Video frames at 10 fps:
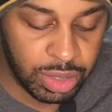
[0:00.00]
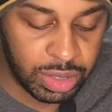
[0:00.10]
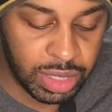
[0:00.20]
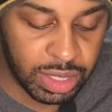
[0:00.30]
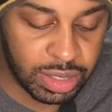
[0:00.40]

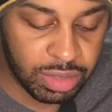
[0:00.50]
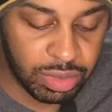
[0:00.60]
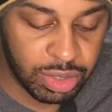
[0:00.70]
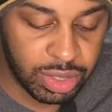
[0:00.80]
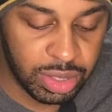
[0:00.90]
Texans
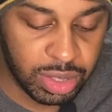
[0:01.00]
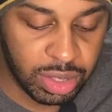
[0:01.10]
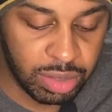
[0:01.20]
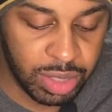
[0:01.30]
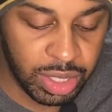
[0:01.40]
versus
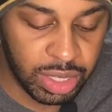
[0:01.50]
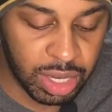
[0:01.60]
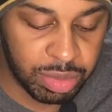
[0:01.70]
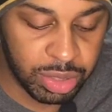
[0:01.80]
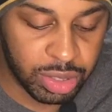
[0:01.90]
the
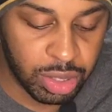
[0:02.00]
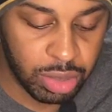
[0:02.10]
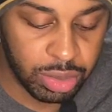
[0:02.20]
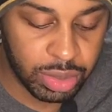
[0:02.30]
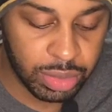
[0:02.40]
Indianapolis
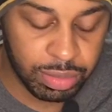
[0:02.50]
Colts.